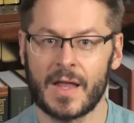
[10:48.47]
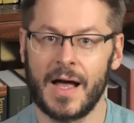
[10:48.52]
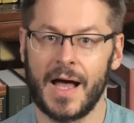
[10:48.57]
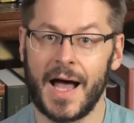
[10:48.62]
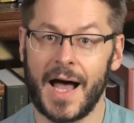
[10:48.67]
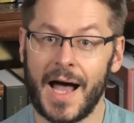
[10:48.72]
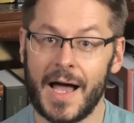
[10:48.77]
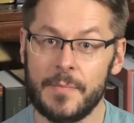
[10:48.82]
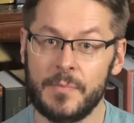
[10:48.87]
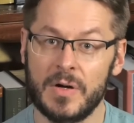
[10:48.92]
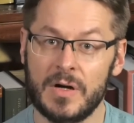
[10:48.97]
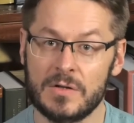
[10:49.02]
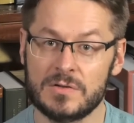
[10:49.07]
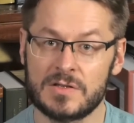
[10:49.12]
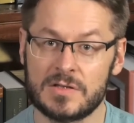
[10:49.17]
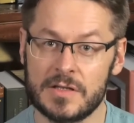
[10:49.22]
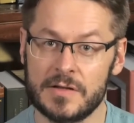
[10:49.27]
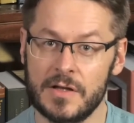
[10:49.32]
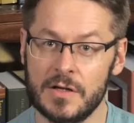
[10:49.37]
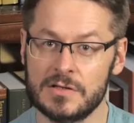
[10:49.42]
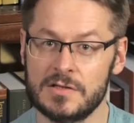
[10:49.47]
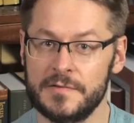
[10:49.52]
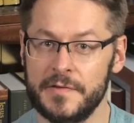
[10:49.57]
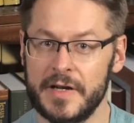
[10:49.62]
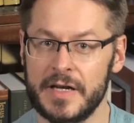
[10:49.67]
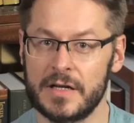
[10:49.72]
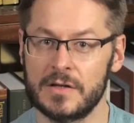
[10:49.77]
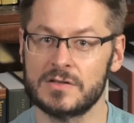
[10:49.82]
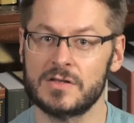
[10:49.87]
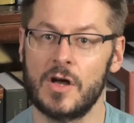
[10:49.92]
I posted those
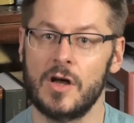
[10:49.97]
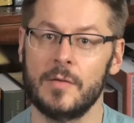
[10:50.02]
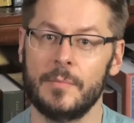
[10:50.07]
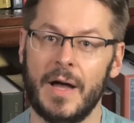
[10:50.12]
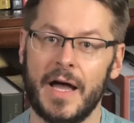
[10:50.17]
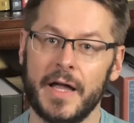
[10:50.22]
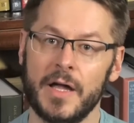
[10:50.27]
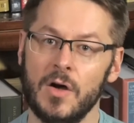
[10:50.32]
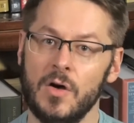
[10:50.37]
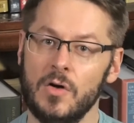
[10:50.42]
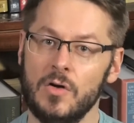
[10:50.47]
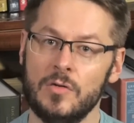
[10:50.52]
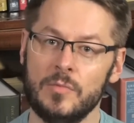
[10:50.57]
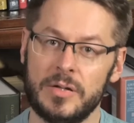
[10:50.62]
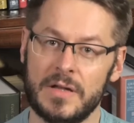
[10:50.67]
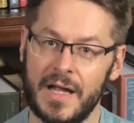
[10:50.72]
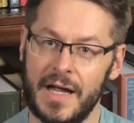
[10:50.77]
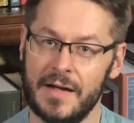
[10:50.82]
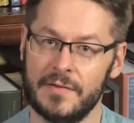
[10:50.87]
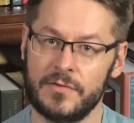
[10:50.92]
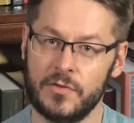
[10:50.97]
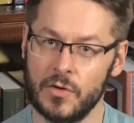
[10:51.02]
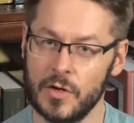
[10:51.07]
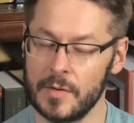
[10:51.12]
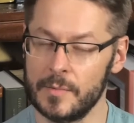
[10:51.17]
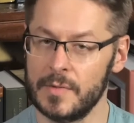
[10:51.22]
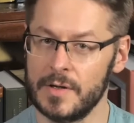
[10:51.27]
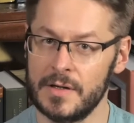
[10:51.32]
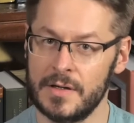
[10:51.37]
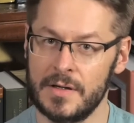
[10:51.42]
videos on my own platform.